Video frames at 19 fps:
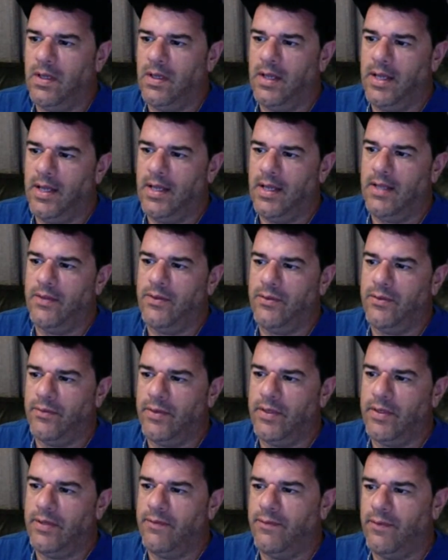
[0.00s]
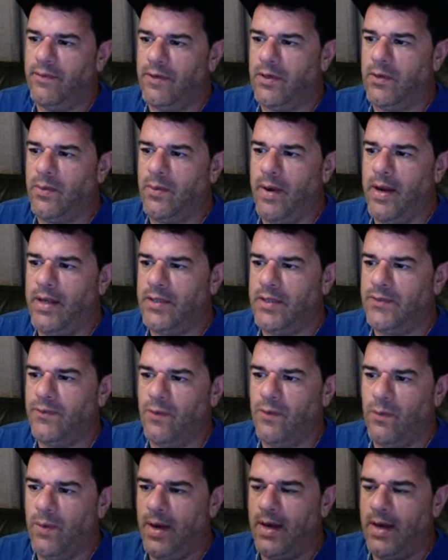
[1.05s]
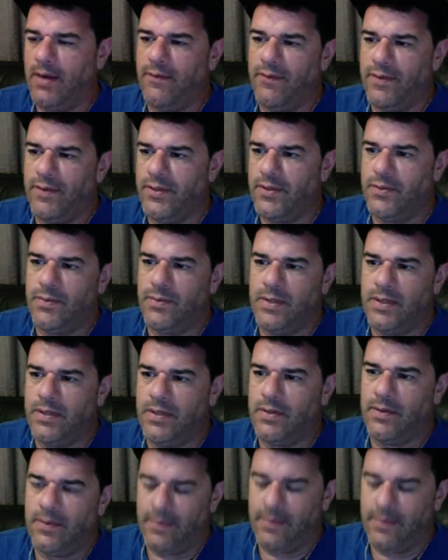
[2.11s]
and 3 for Aquarius for work for this week.